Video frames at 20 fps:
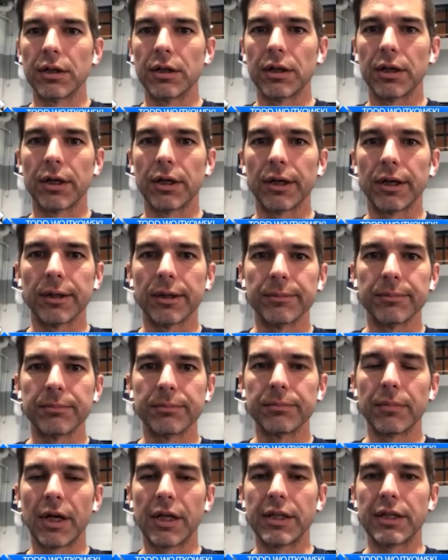
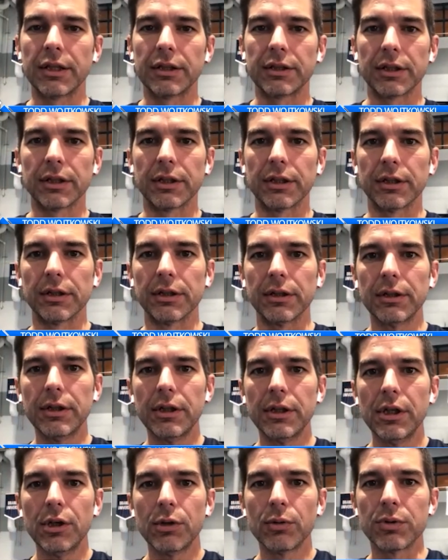I think the
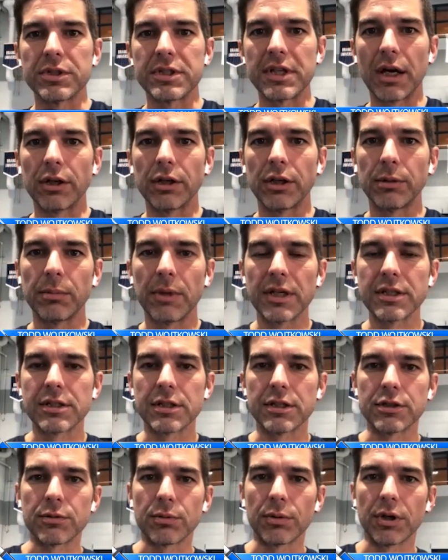resounding
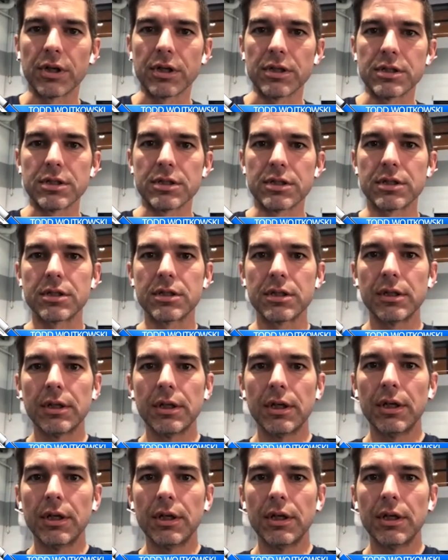message was,